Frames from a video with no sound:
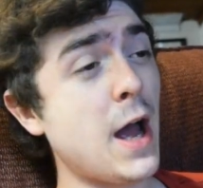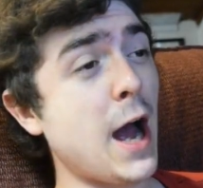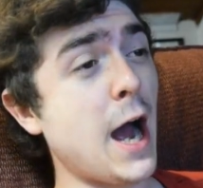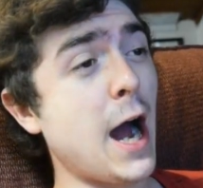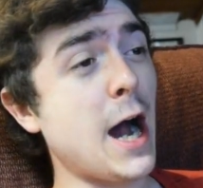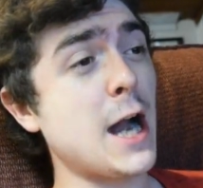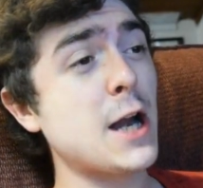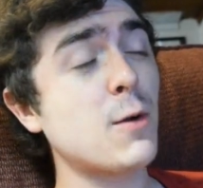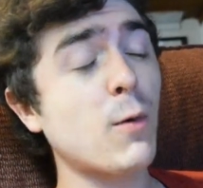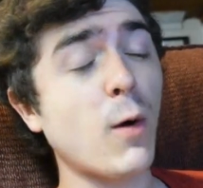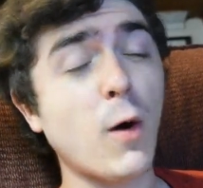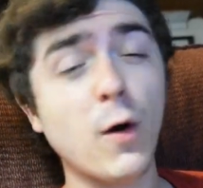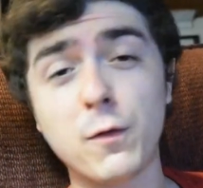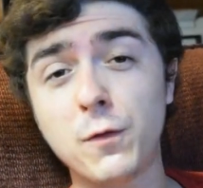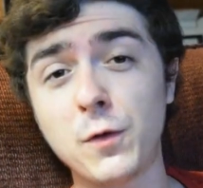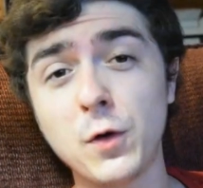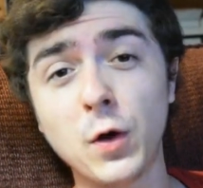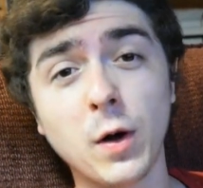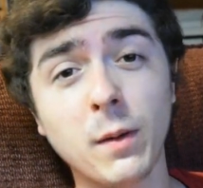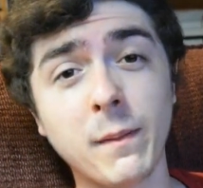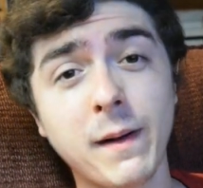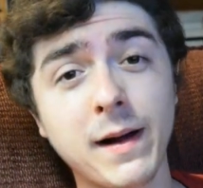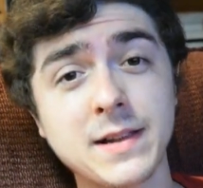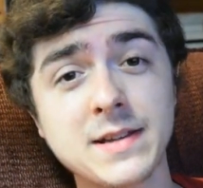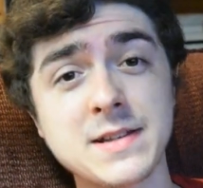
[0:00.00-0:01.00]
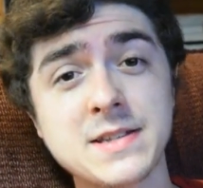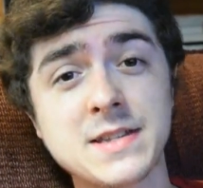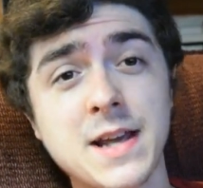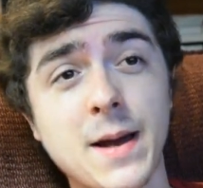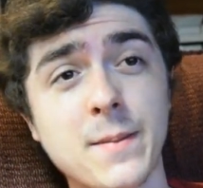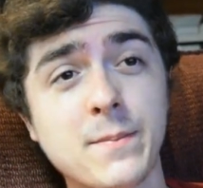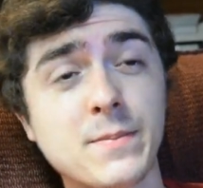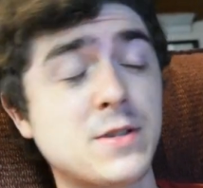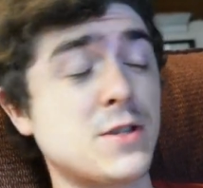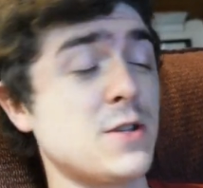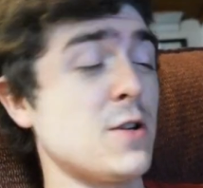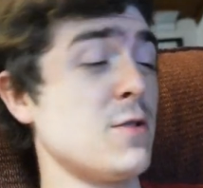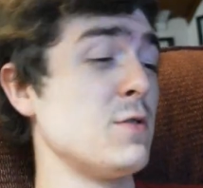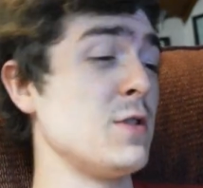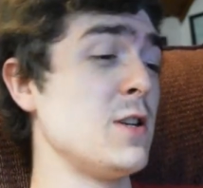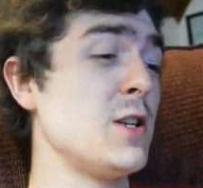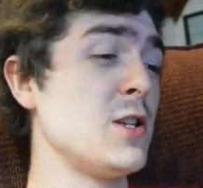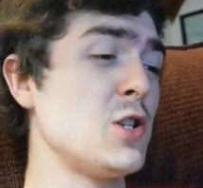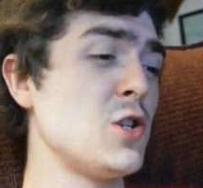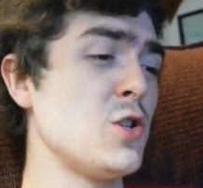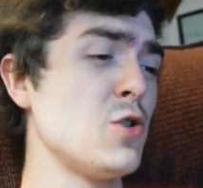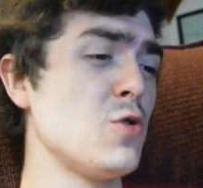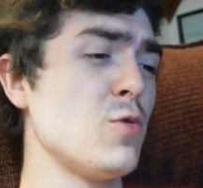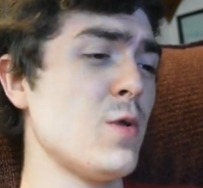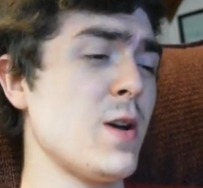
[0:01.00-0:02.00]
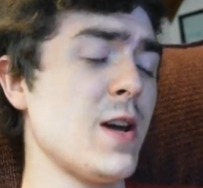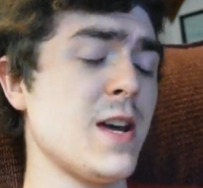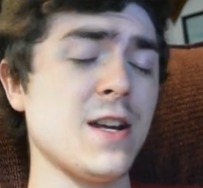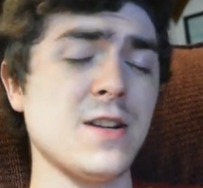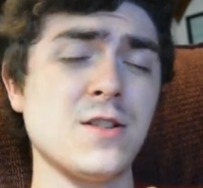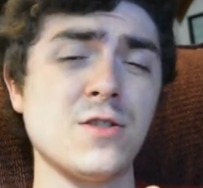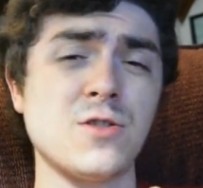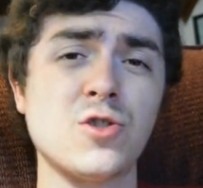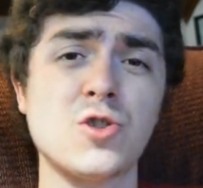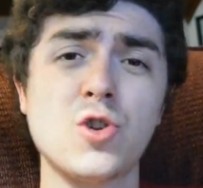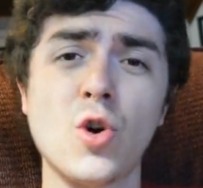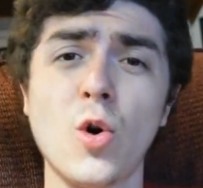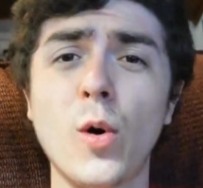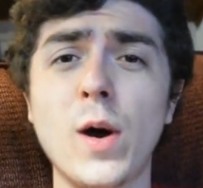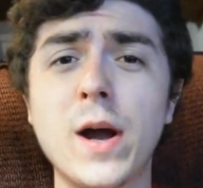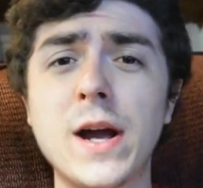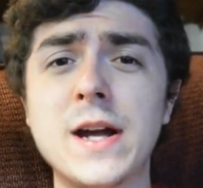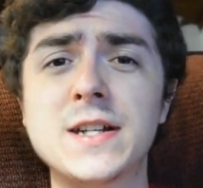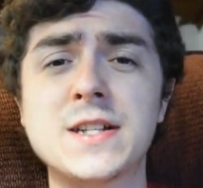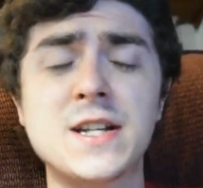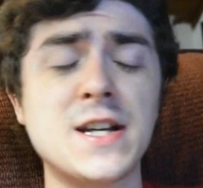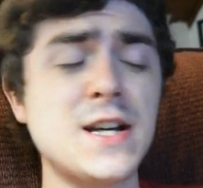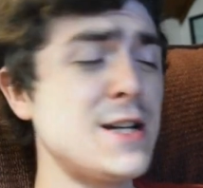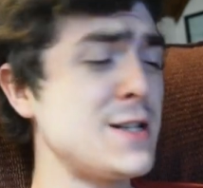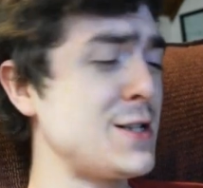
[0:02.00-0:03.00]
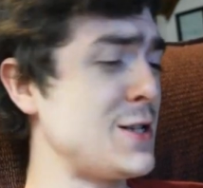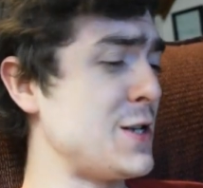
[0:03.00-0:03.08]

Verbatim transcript: How do you all feel about this episode? Did you enjoy it?